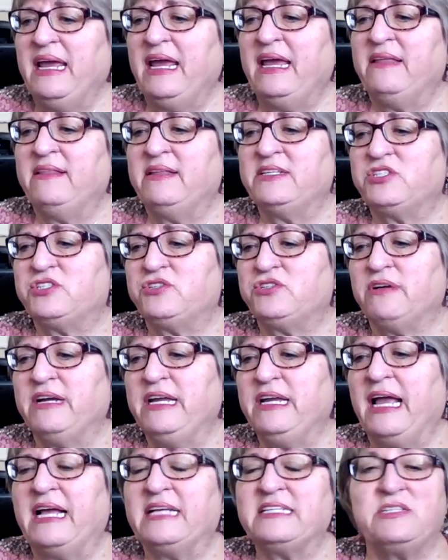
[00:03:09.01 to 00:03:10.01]
And the
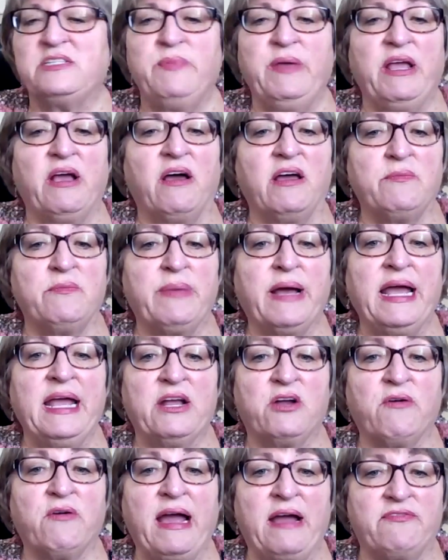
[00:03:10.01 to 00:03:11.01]
story has to be
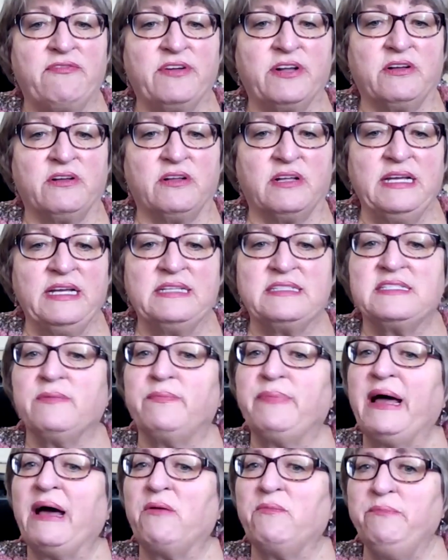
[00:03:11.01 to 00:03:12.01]
autobiographical. It's
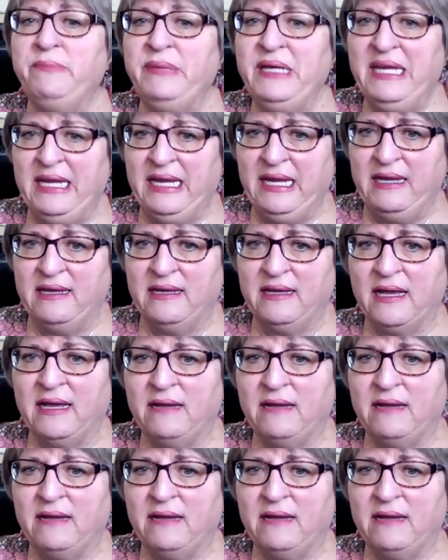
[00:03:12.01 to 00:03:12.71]
about me.